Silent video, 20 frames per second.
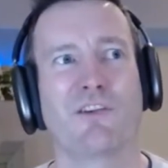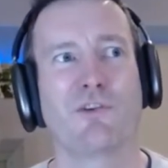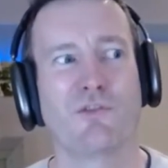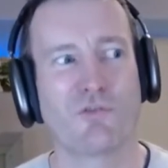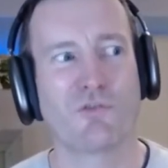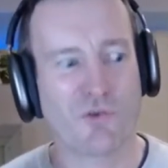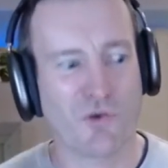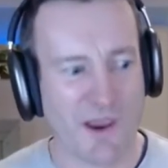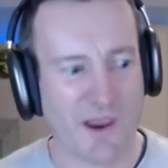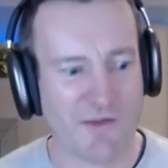
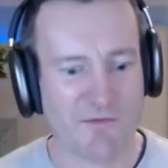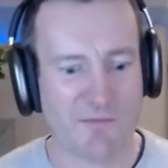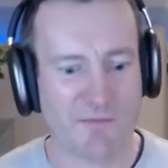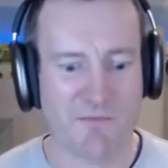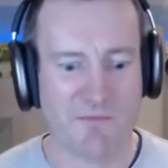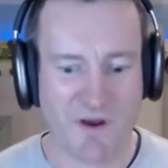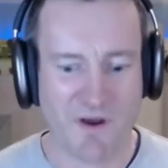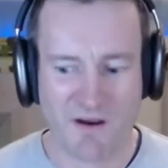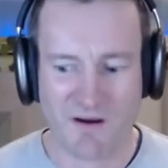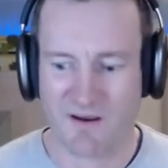you have a
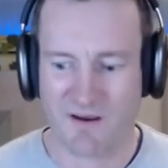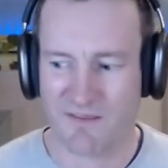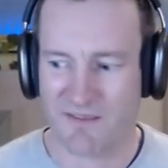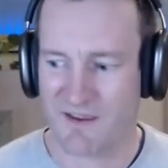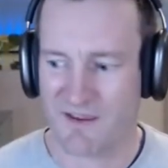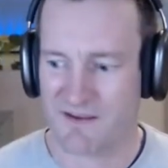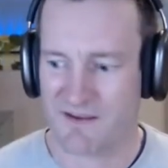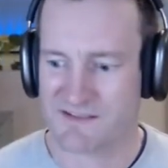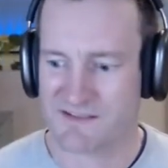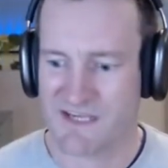market
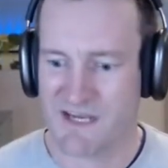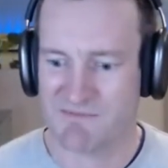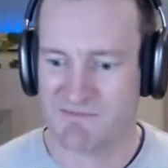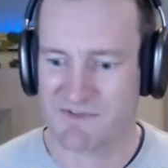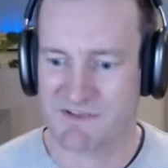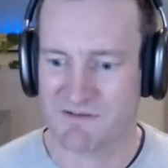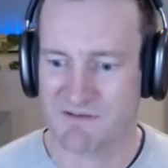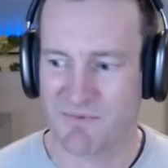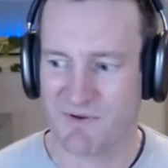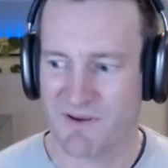that
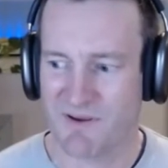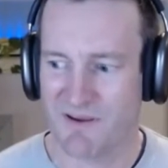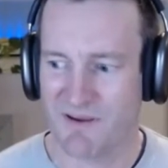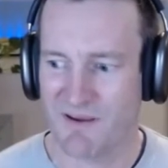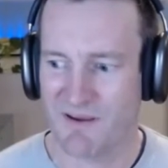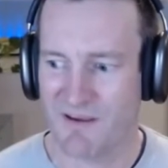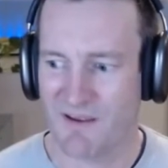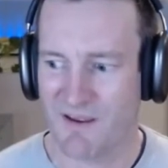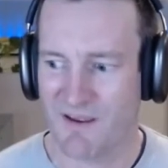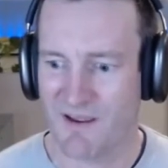seems to
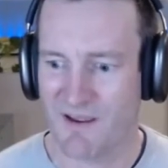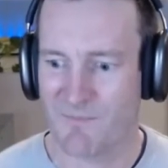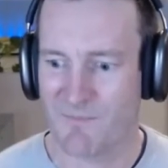be